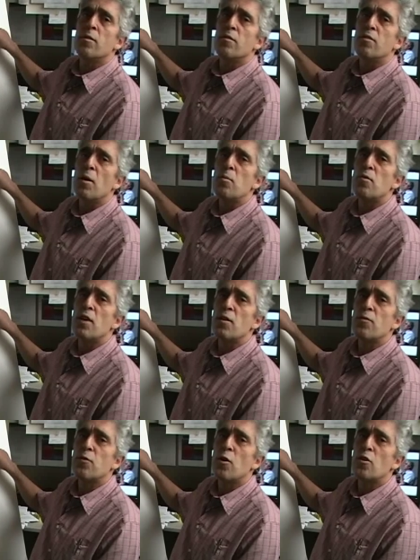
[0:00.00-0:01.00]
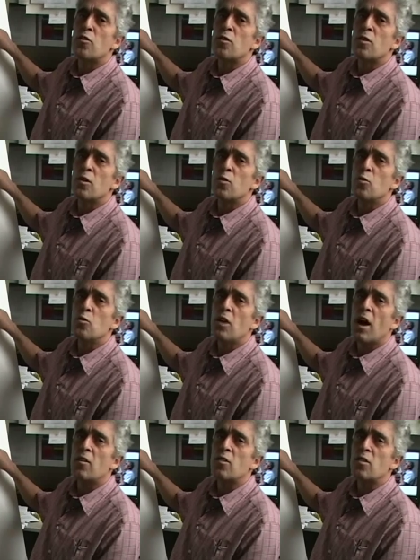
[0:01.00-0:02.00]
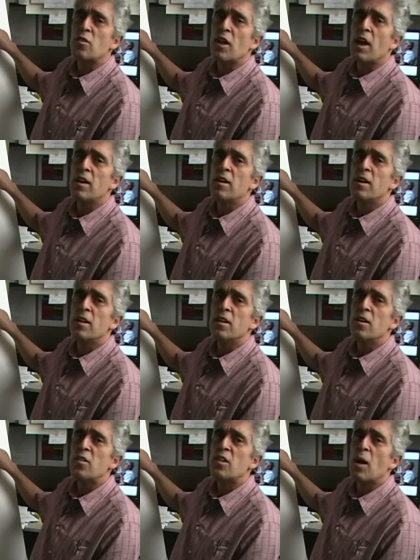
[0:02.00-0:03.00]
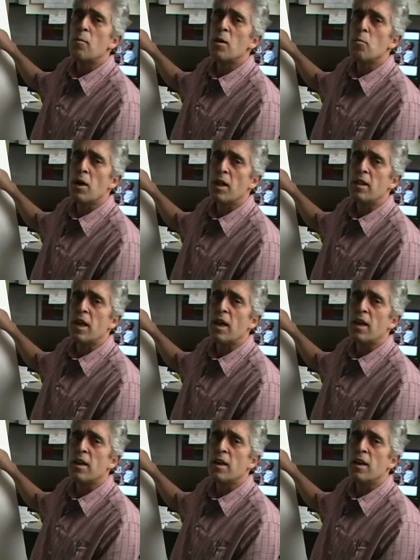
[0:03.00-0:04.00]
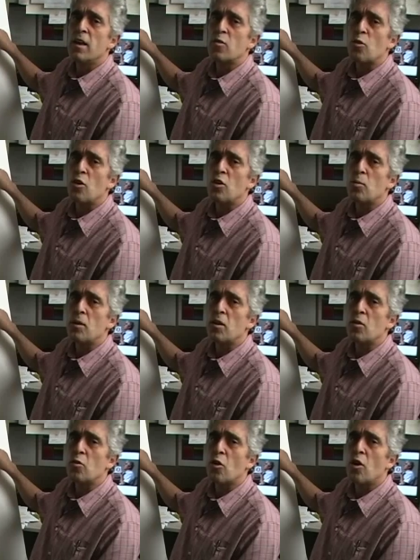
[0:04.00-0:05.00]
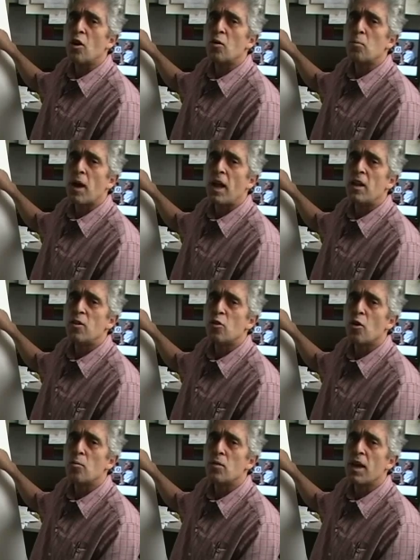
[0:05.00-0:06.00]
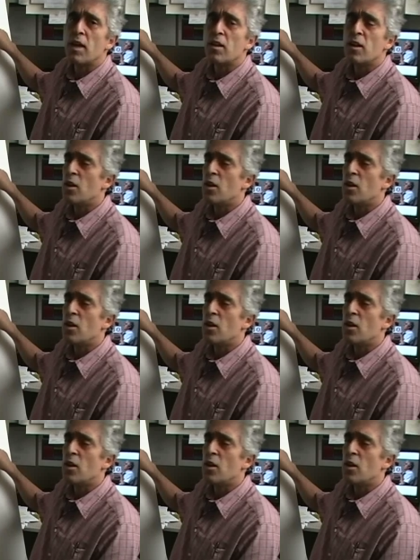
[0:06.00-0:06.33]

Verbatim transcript: February 1st, 2010, this coming Monday, is going to be the third palindrome date